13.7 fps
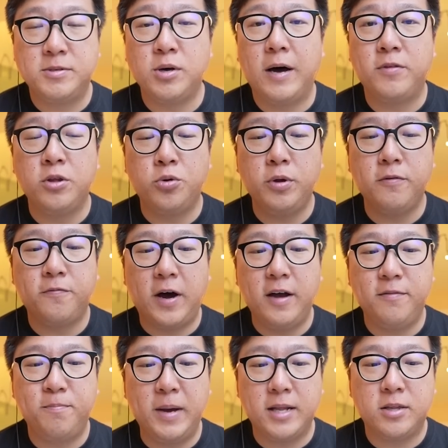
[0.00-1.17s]
So after doing
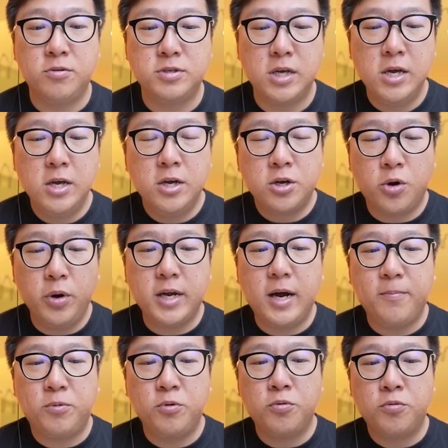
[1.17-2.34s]
5 battles, going
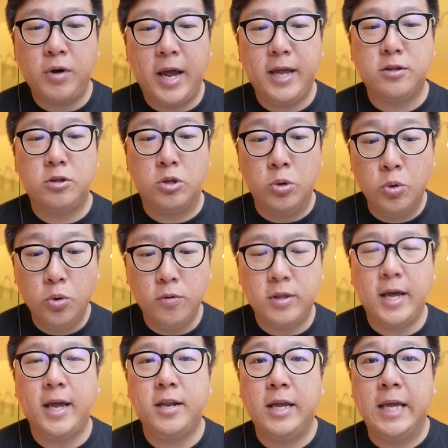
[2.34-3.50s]
up to rank 2
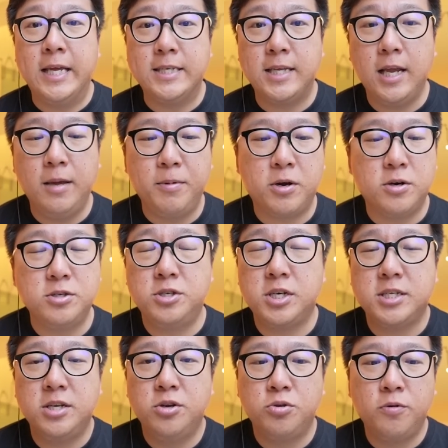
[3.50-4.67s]
that easily, because you
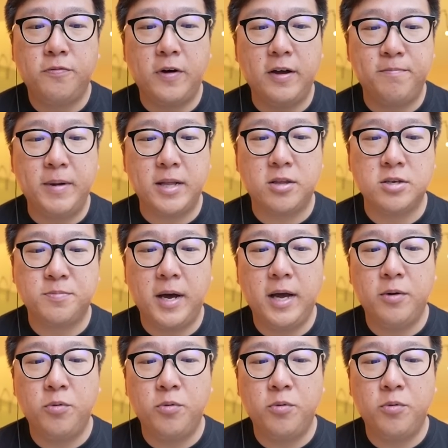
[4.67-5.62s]
just need to do 5 battles, but I